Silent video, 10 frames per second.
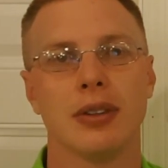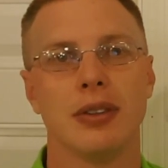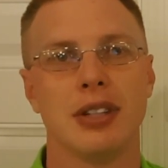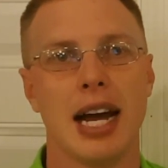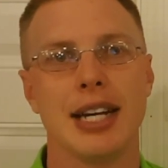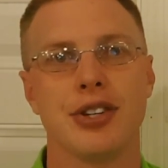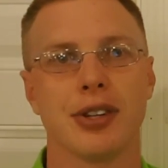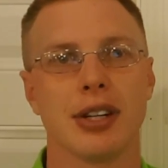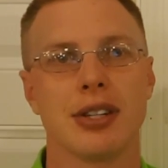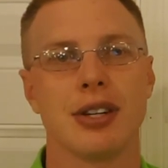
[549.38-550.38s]

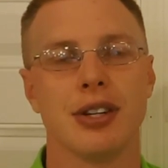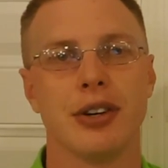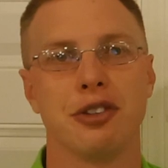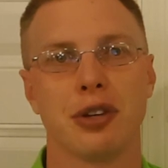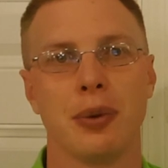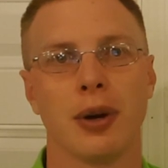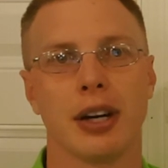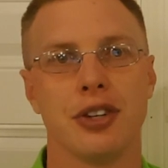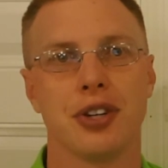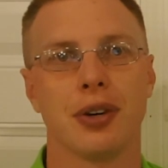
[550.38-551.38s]
dangerous doing tree work
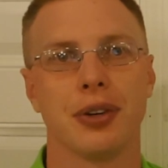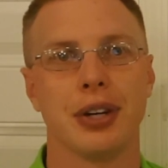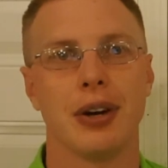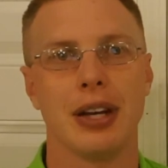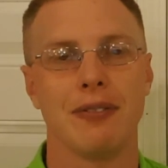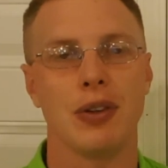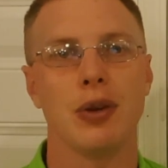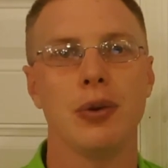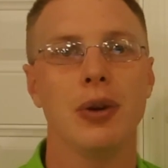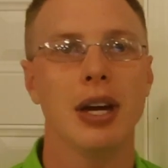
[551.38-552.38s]
in general. If
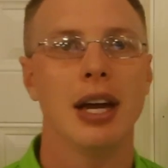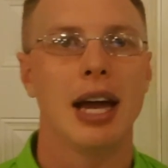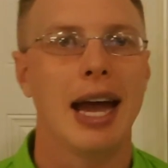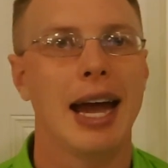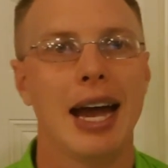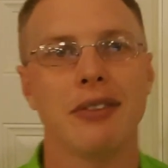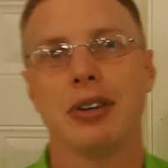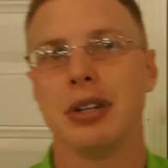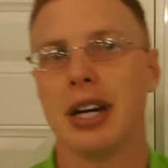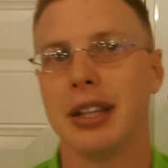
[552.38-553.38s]
you
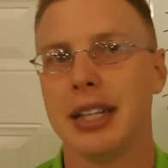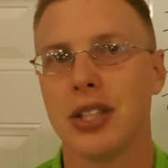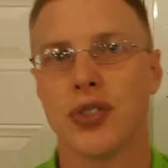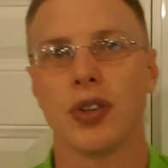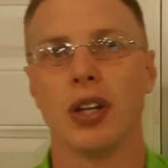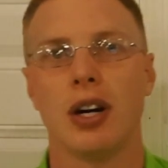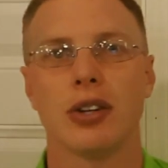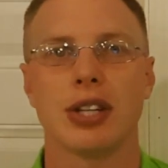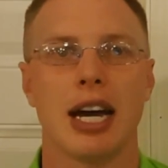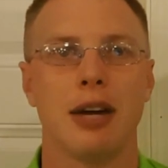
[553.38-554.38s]
haven't done this for a
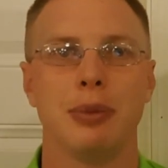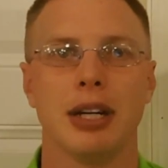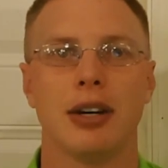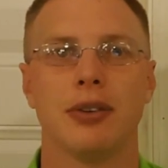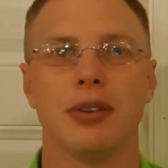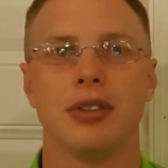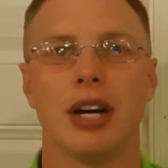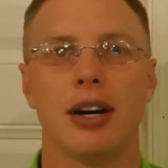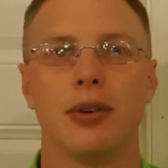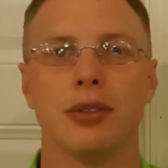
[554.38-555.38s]
long time,
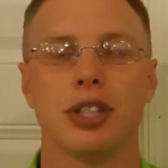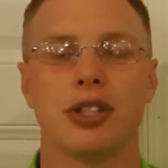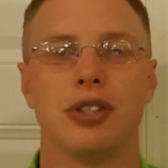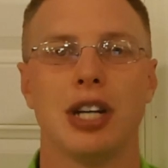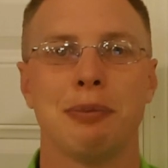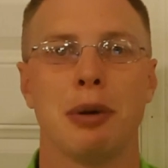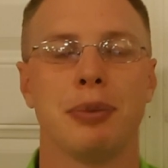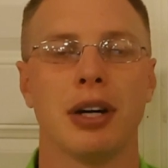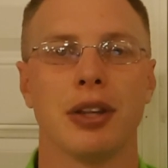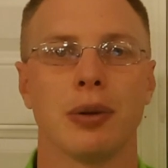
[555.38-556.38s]
don't just jump up
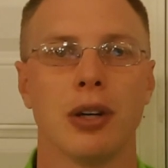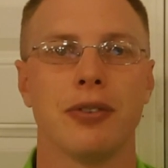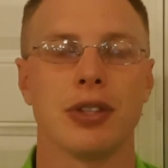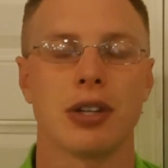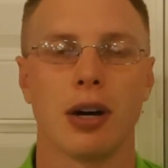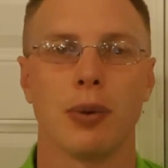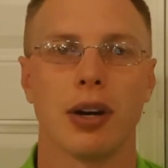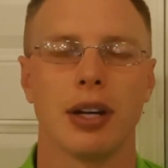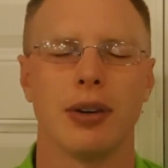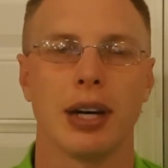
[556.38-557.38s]
there on the roof and start
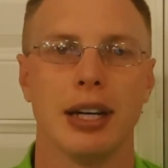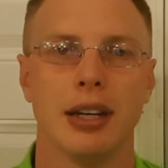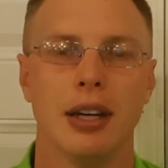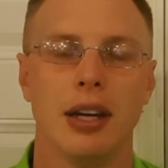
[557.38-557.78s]
working. Okay,